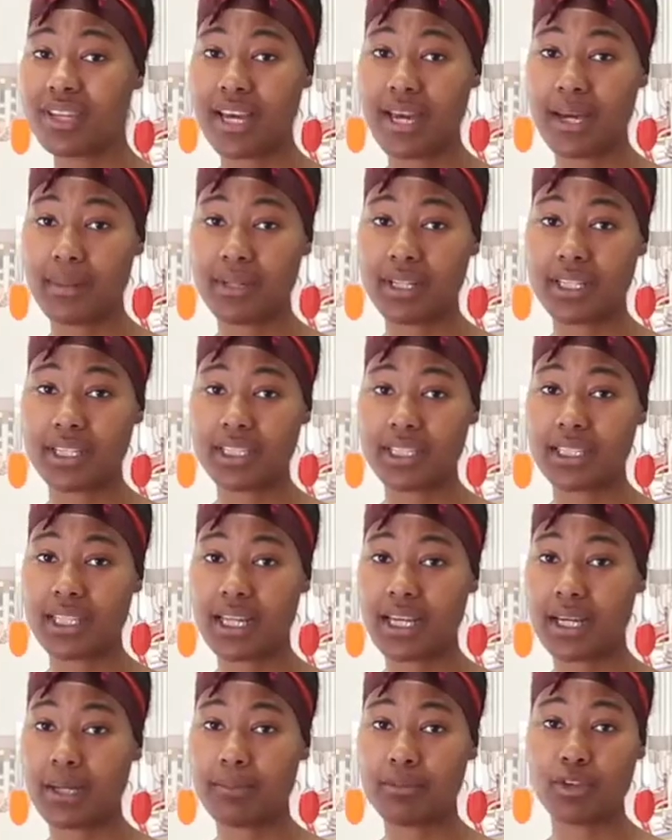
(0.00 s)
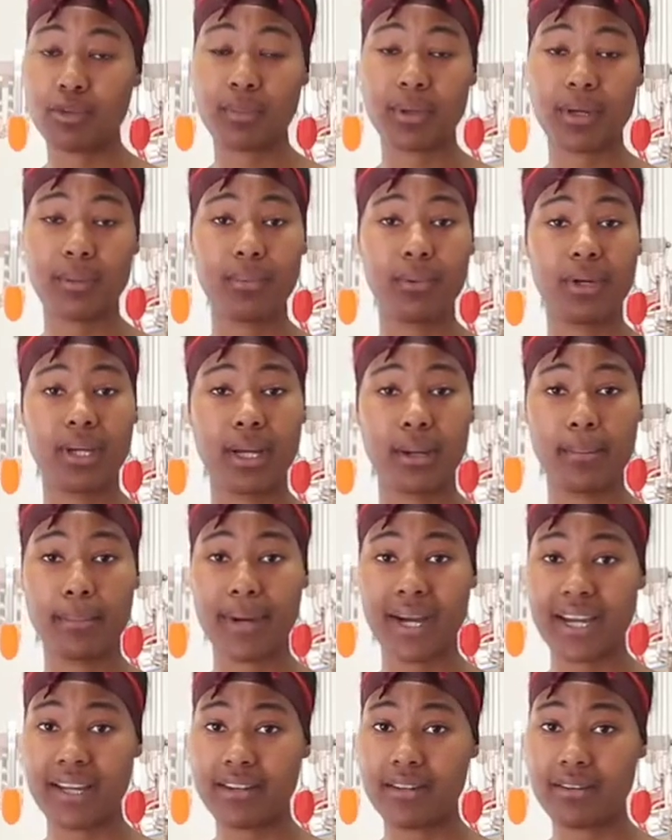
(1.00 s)
tablets just by putting a
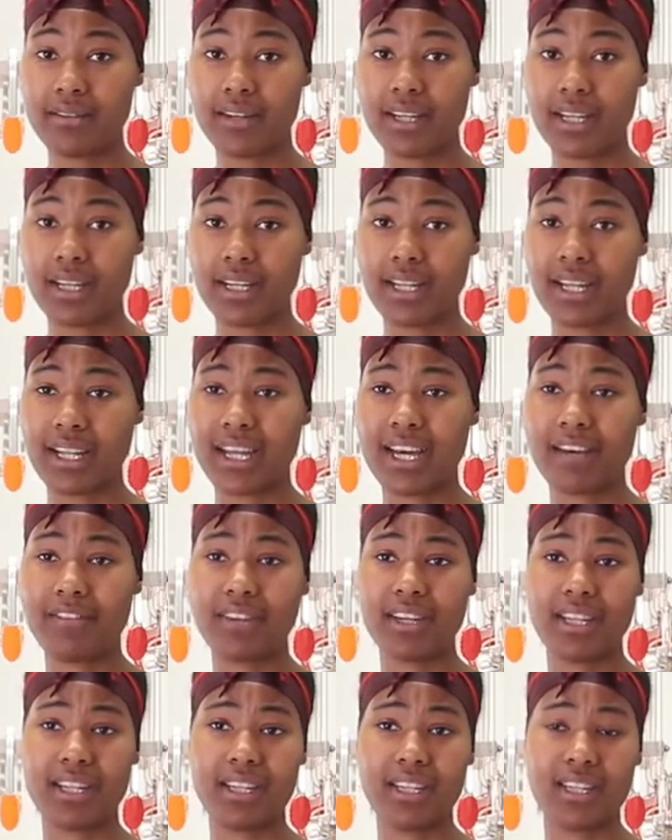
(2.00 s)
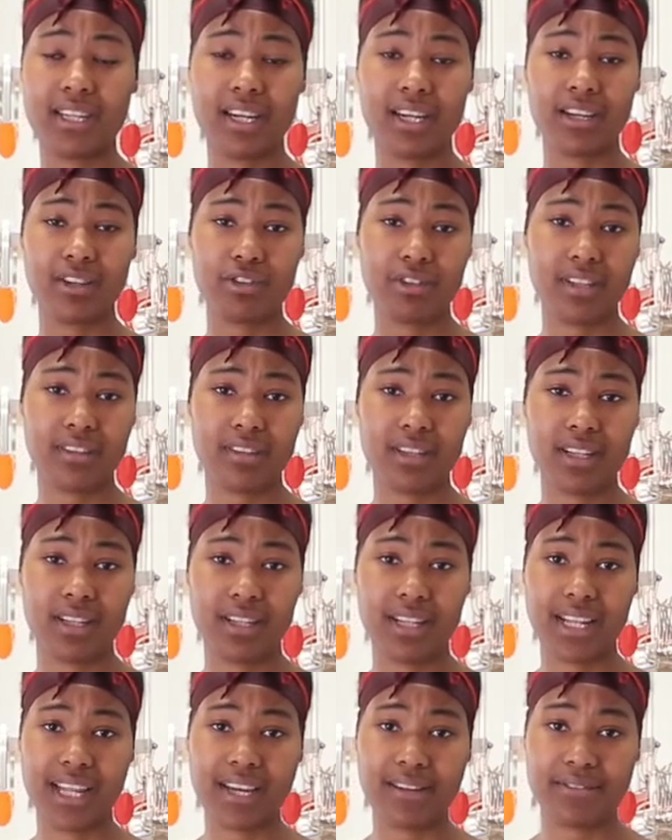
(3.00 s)
binder in and having it dehydrated
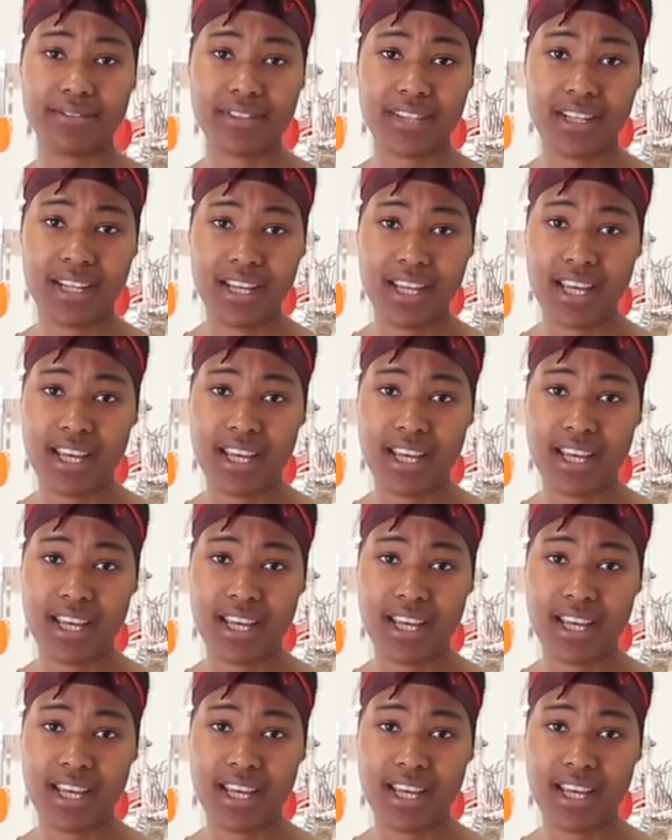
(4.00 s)
and left